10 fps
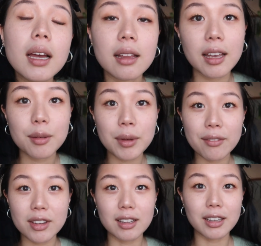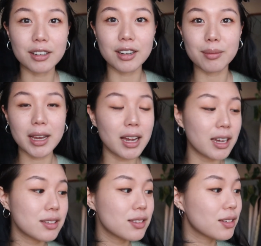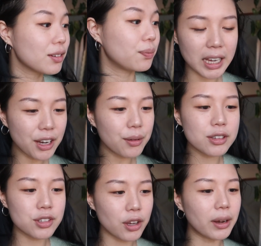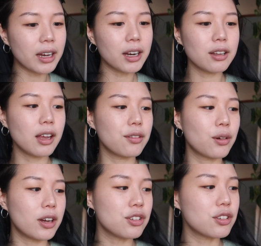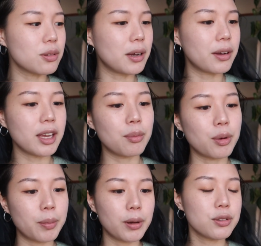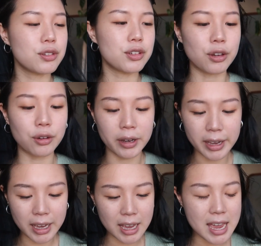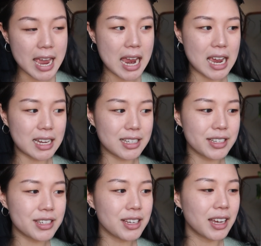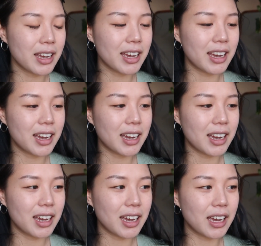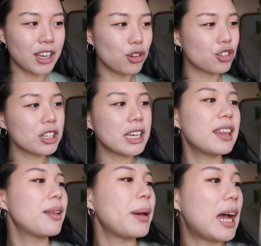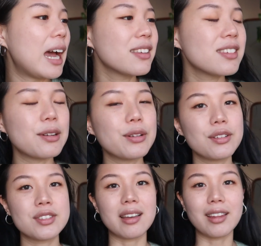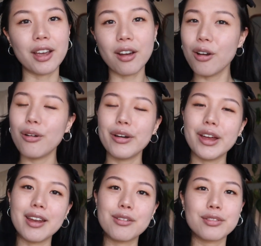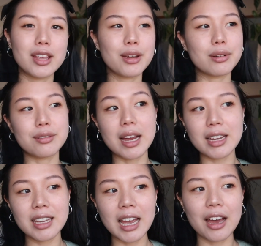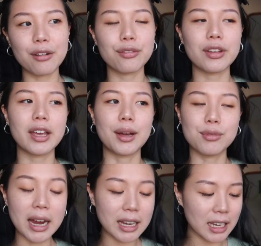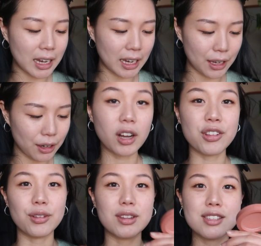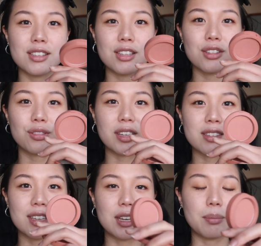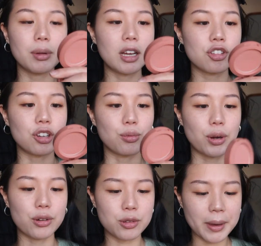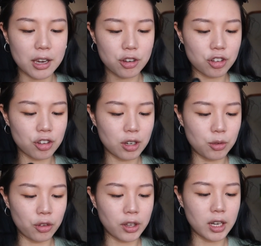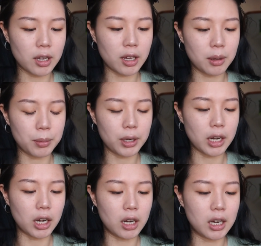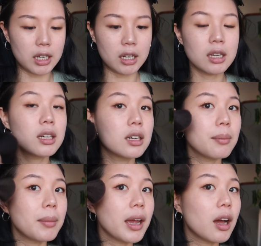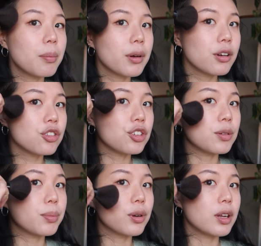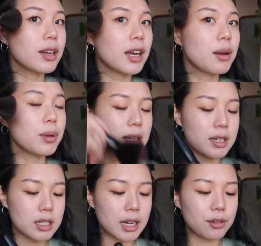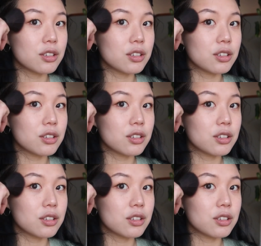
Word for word: I like having glitter on my eyes. Anyway, so I got a lot of questions about getting proposed to and usually in the past I would have said like, oh, I don't feel like we're ready yet. I don't feel like I'm ready yet. Also, this is the 3CE blush in Rose Beige. I'm just gonna put it on my upper cheekbone and kind of blend it down.